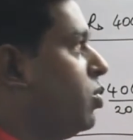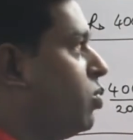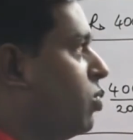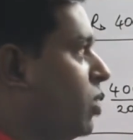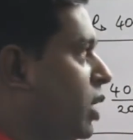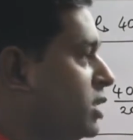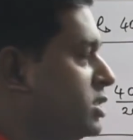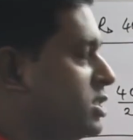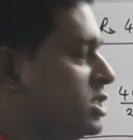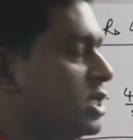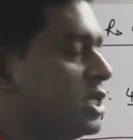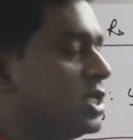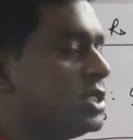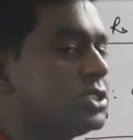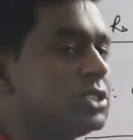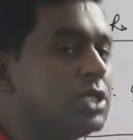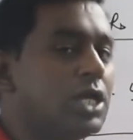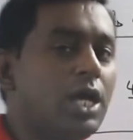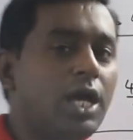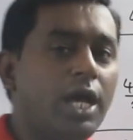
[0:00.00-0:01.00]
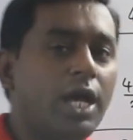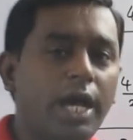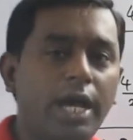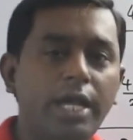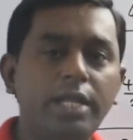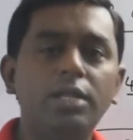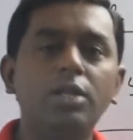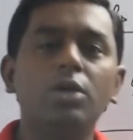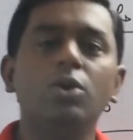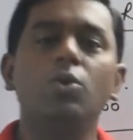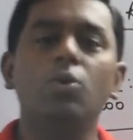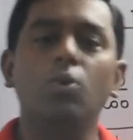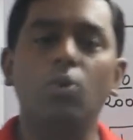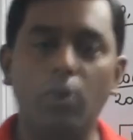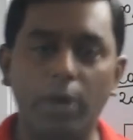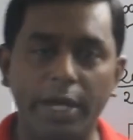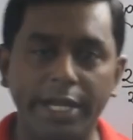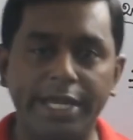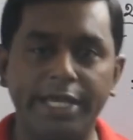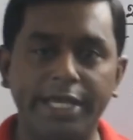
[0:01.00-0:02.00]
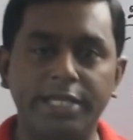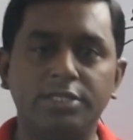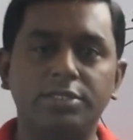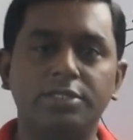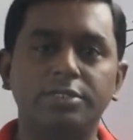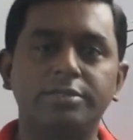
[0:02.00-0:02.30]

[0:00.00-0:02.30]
1/6 and 1/8.